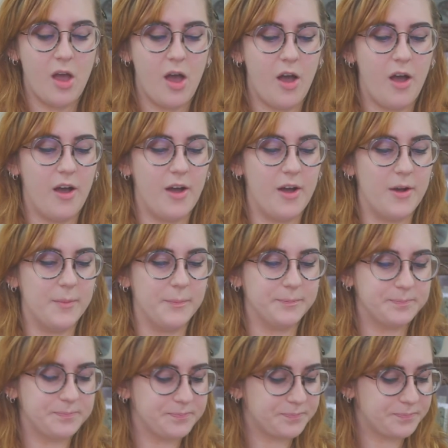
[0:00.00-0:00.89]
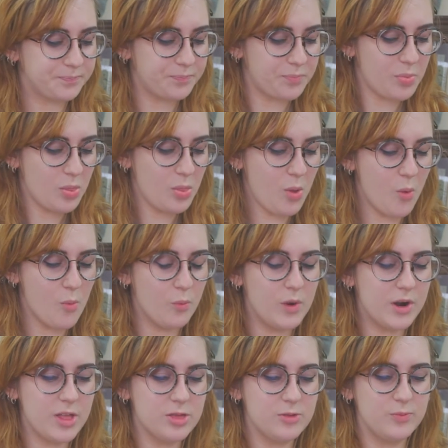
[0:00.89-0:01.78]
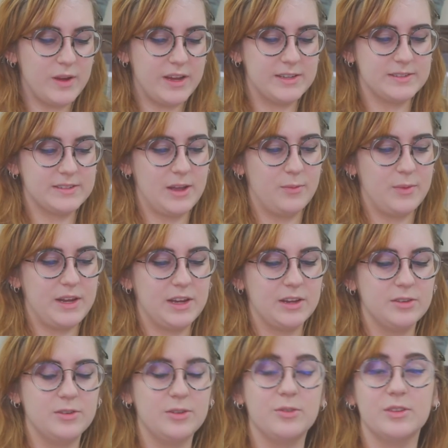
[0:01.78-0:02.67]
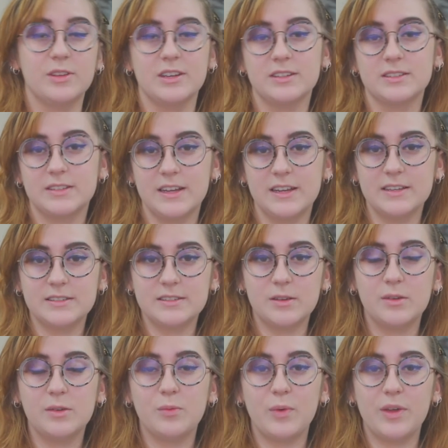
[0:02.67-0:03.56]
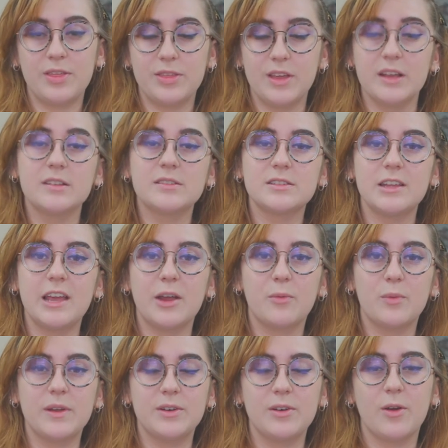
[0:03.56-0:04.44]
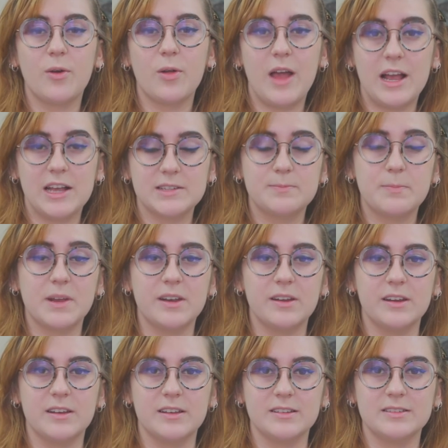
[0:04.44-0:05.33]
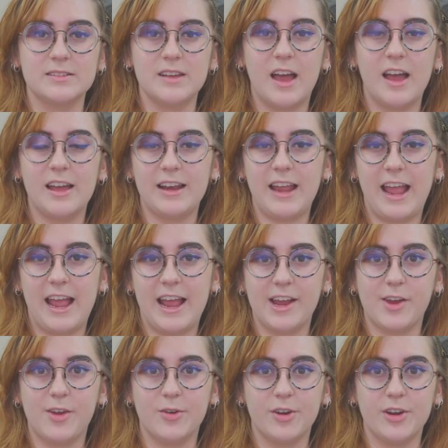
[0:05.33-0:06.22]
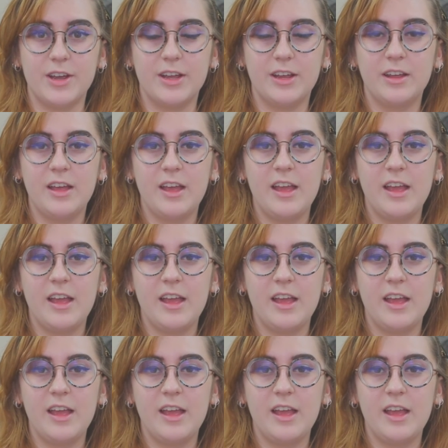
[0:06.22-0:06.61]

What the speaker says: One of the ways that we can do this is with things like window glass, but it is not accurate